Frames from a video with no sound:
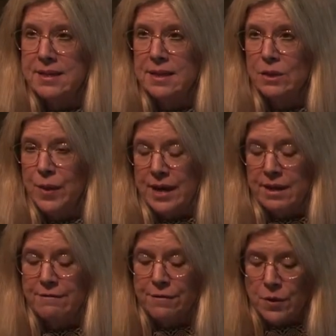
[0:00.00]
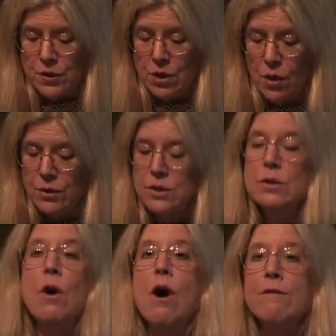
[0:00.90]
in the way that folk songs
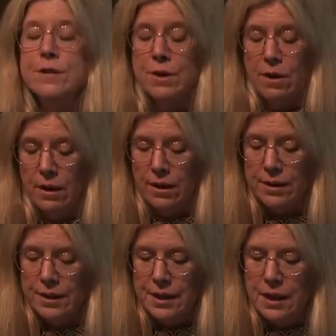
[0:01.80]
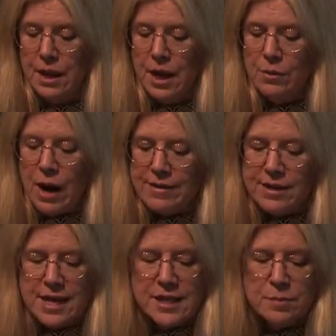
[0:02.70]
often are. Rather,
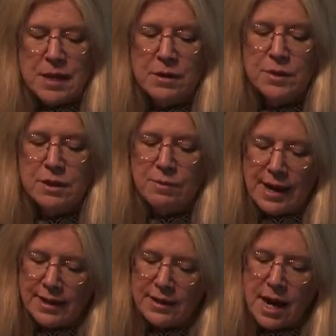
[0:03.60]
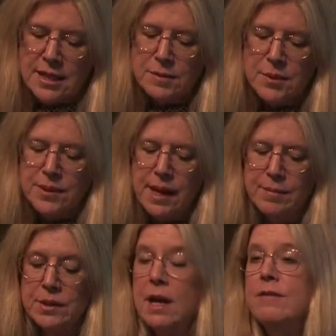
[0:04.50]
they speak with a recognizable and
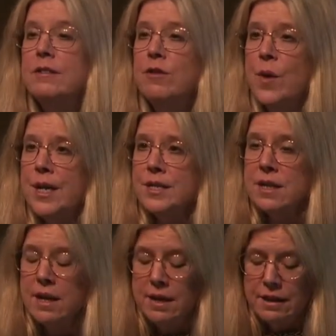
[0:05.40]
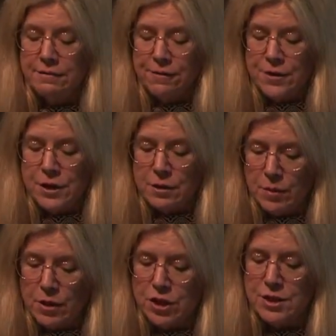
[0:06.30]
beloved voice that first
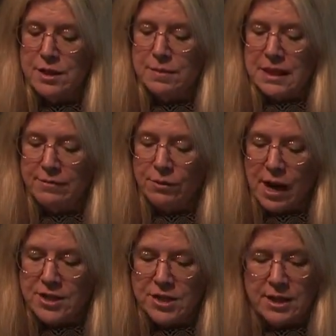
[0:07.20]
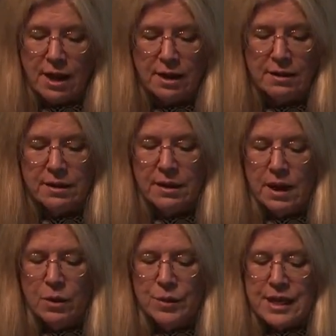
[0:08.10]
emerges in medieval Rajasthan,
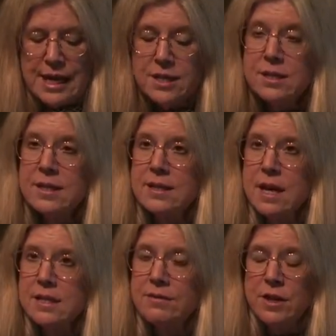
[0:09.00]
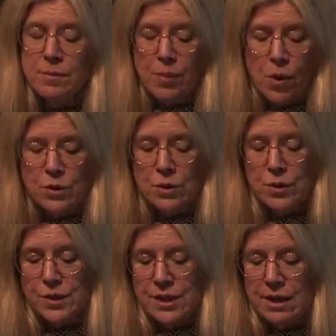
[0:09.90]
with each successive composer or
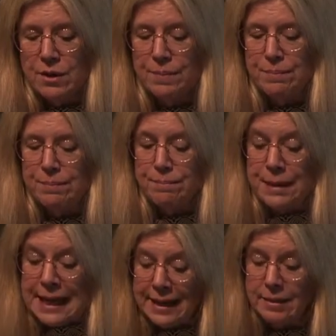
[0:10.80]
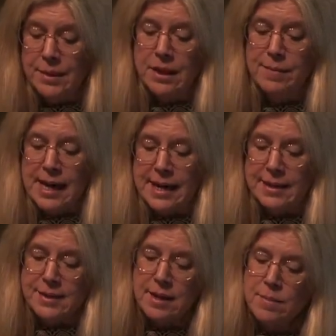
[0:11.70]
singer being Mirabai in
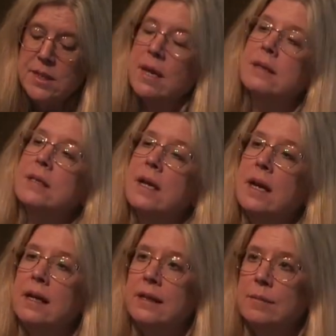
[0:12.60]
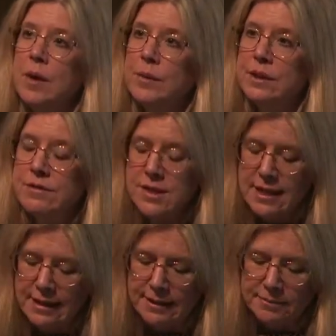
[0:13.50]
some sense in the moment of
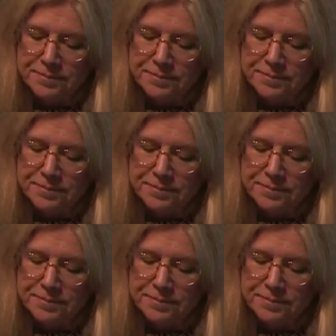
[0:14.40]
singing,